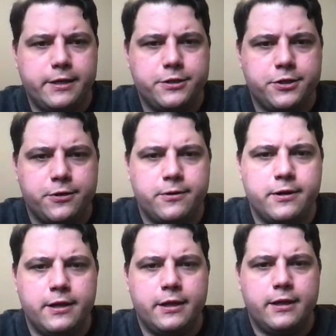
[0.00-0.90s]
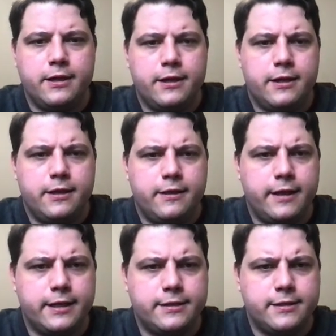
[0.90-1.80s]
so
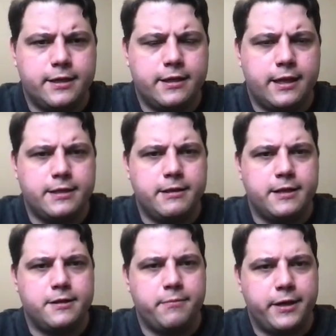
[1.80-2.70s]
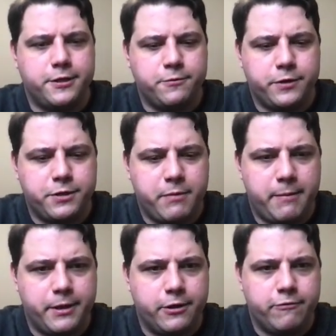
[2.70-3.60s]
that's the message we should
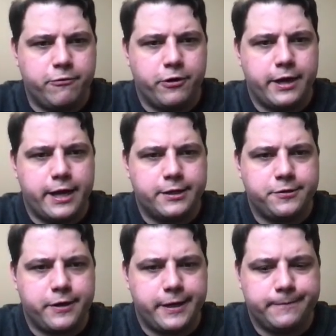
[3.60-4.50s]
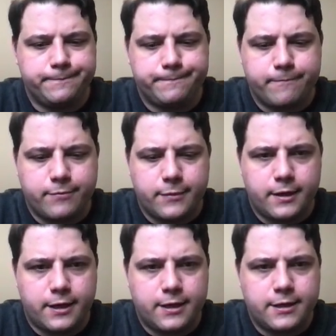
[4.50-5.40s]
maybe look for next, right?
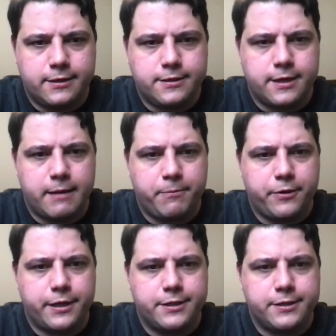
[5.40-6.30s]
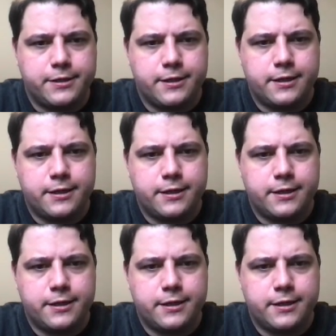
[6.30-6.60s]
El Cypress.